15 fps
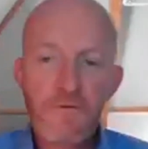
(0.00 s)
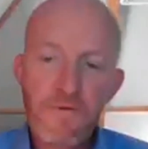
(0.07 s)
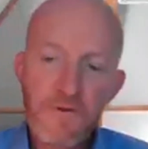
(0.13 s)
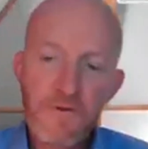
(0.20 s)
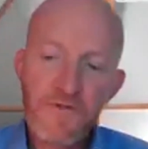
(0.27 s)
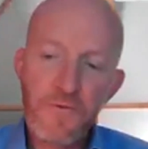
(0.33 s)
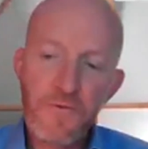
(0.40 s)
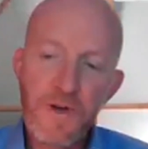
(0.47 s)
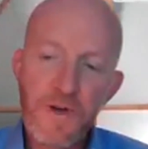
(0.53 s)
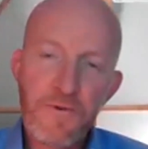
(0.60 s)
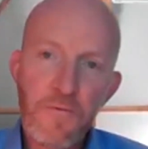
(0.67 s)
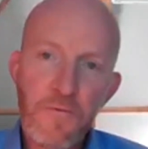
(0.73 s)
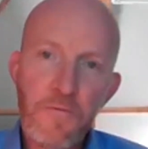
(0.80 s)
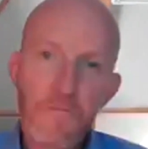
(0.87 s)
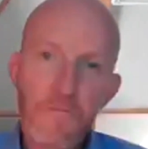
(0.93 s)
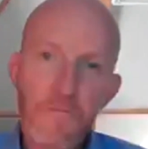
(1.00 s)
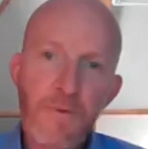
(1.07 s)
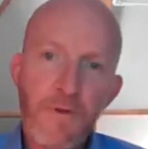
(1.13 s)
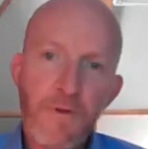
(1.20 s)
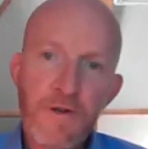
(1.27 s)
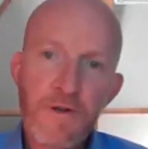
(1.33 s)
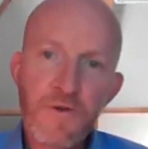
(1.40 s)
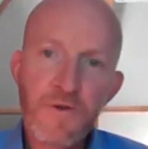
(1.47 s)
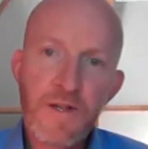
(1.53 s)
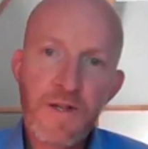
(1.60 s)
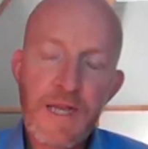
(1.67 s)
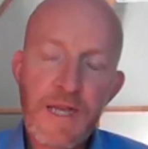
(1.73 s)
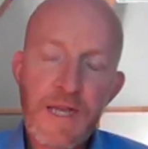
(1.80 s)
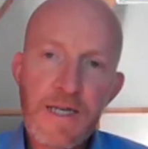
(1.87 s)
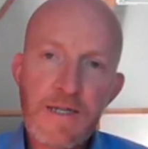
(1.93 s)
so when people that are
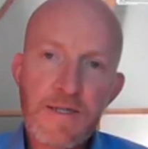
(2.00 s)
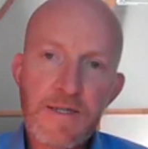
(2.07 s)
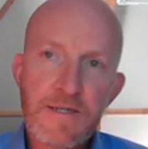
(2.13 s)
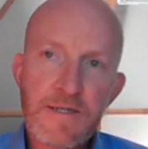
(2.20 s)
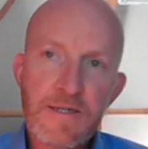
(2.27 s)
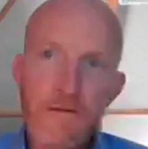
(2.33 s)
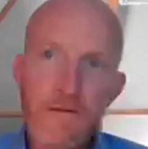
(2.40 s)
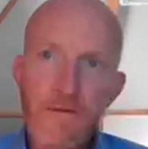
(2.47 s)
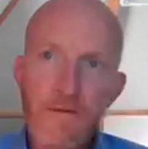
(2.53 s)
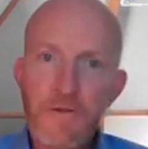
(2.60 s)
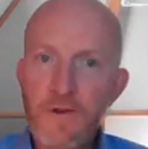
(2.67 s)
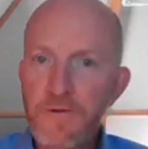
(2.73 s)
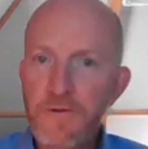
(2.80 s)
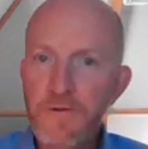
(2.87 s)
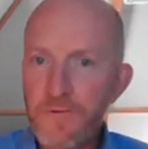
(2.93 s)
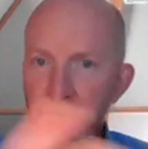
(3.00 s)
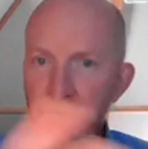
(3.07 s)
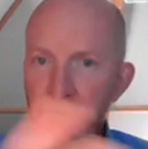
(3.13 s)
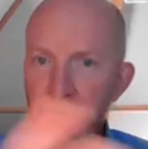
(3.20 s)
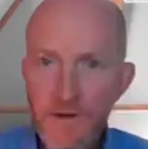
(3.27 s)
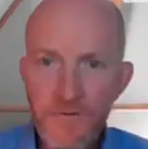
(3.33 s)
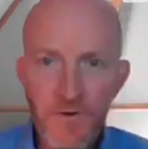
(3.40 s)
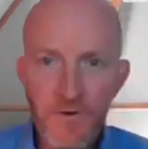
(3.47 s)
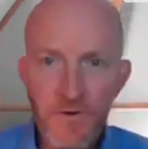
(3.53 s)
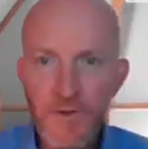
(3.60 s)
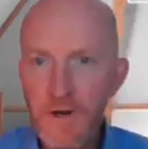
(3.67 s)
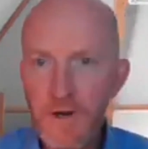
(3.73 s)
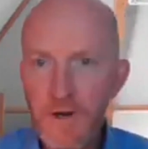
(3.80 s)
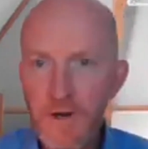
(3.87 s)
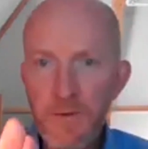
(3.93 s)
doing these, they're doing the
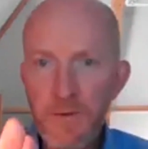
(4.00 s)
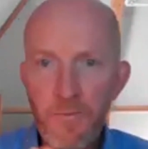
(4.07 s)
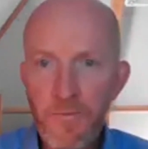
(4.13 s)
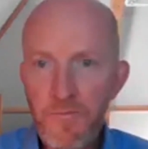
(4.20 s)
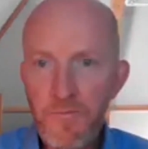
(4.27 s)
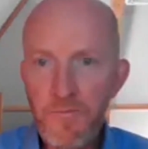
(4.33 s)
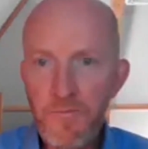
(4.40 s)
learning.